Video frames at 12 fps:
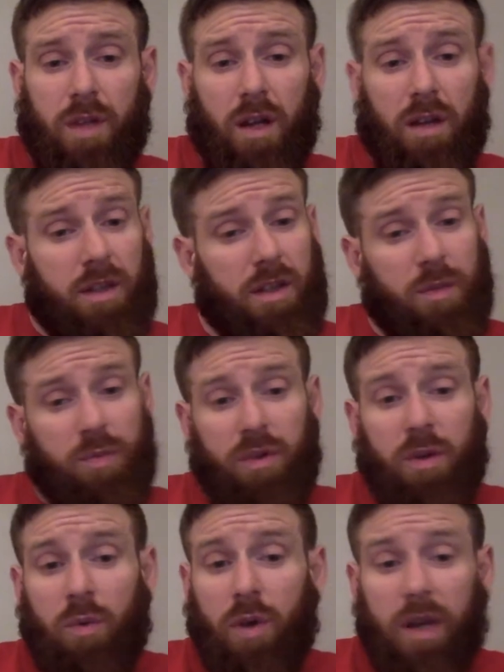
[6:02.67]
know, I think the pre
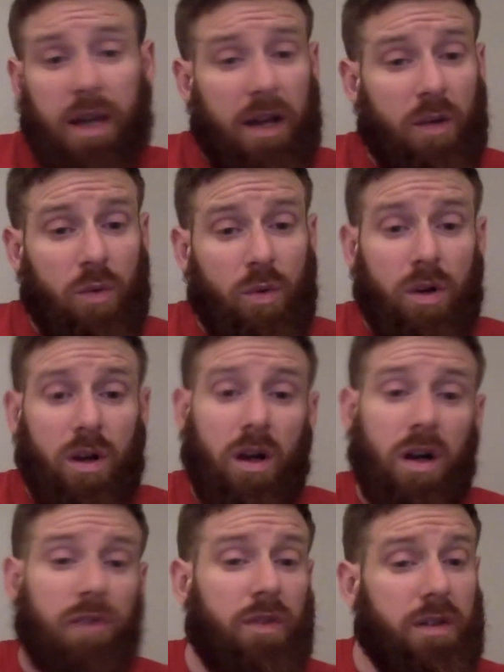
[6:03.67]
workout had worn
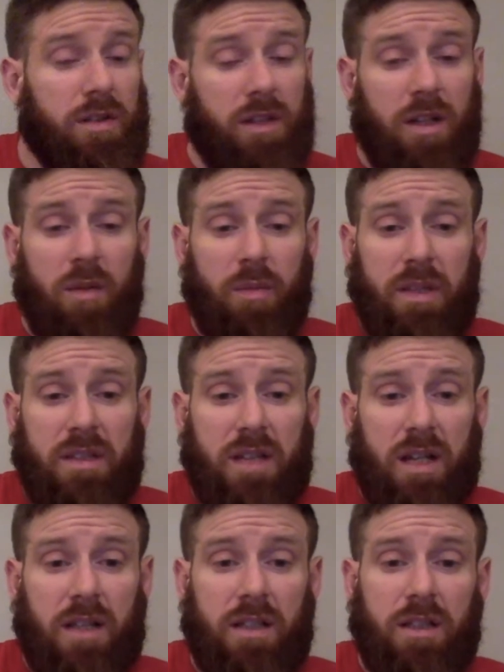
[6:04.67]
off, I was a little bit
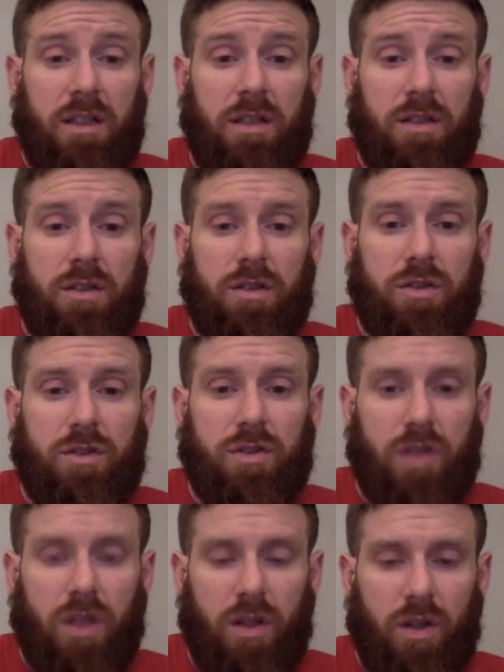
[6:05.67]
tired,
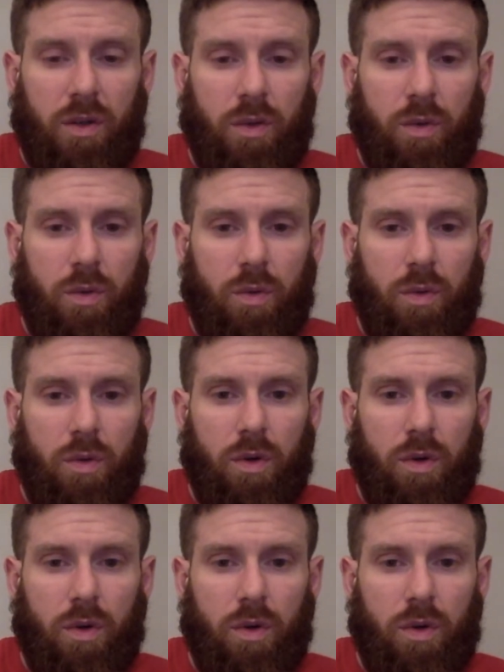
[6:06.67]
so